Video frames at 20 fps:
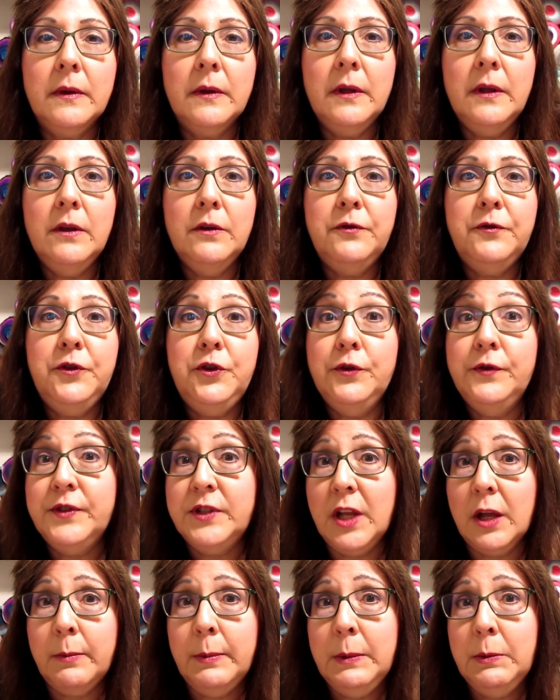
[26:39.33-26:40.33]
if you've
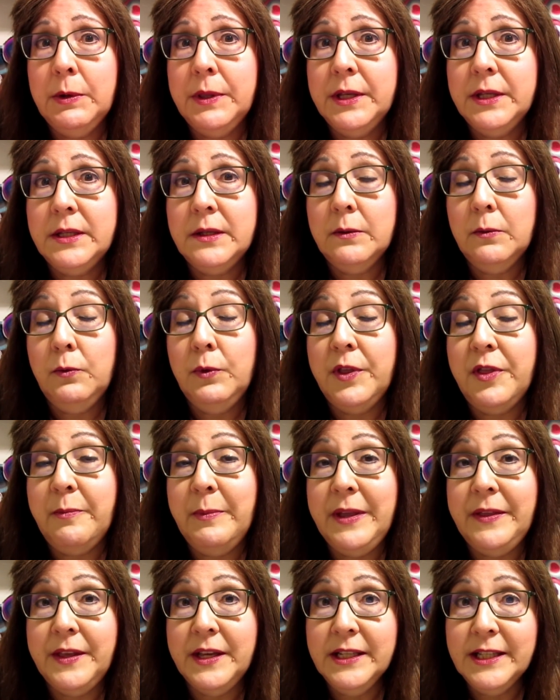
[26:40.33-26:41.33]
stuck with
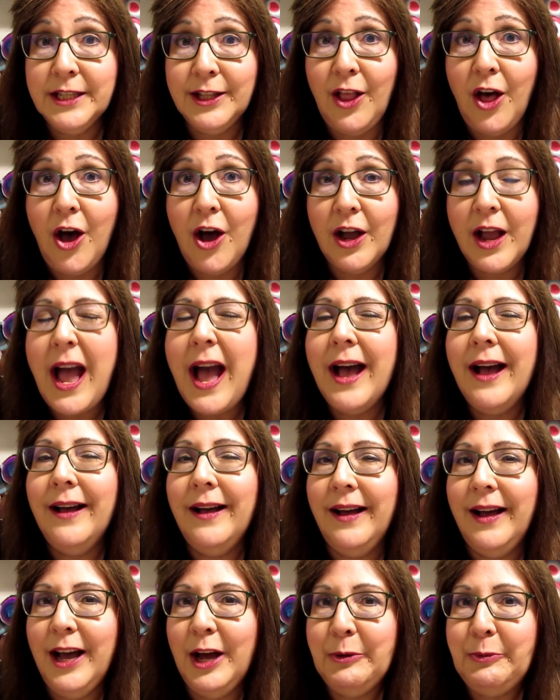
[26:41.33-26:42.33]
me this long,
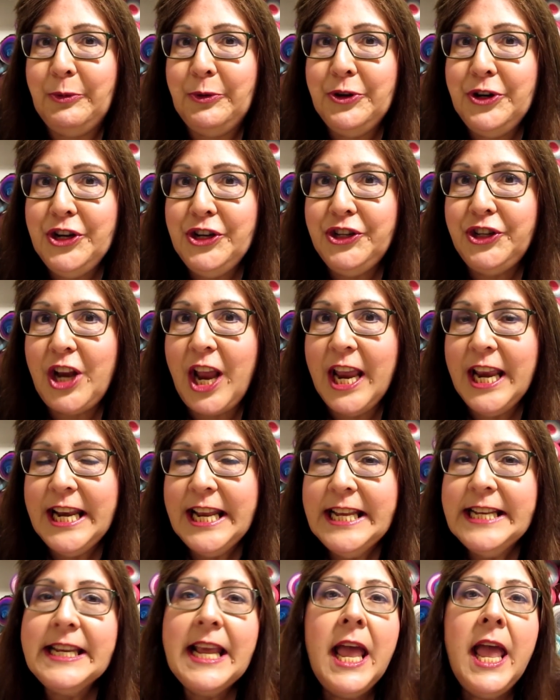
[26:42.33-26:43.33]
I appreciate
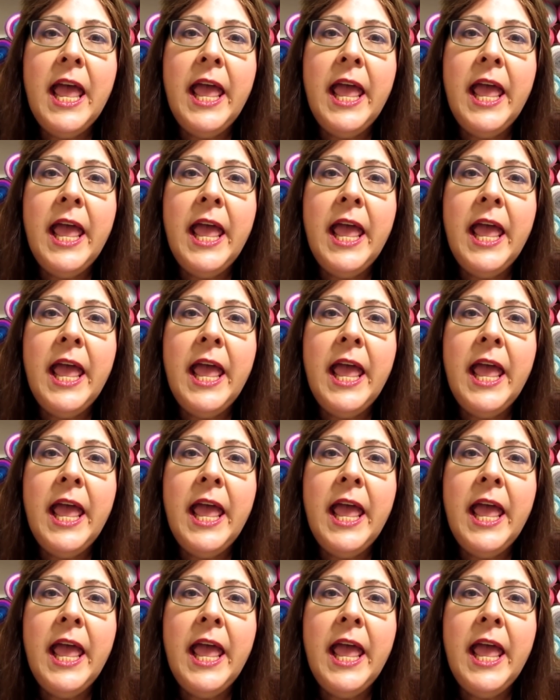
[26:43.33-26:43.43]
it.